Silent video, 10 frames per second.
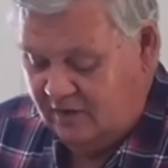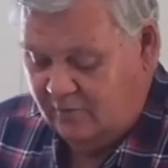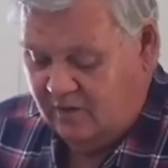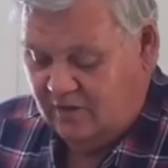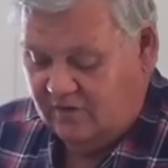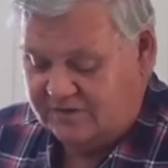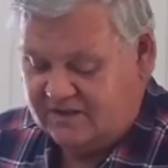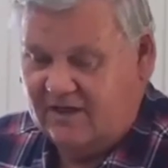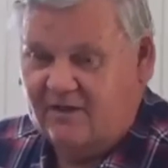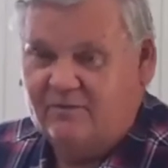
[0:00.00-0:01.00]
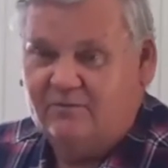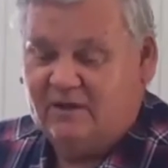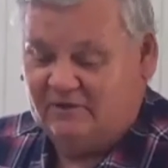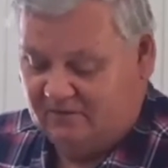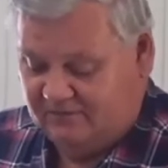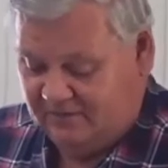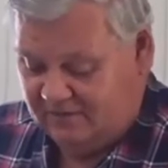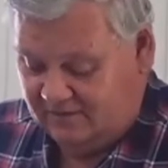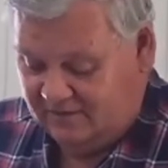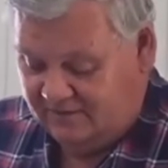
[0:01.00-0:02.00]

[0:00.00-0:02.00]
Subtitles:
will also be fulfilled.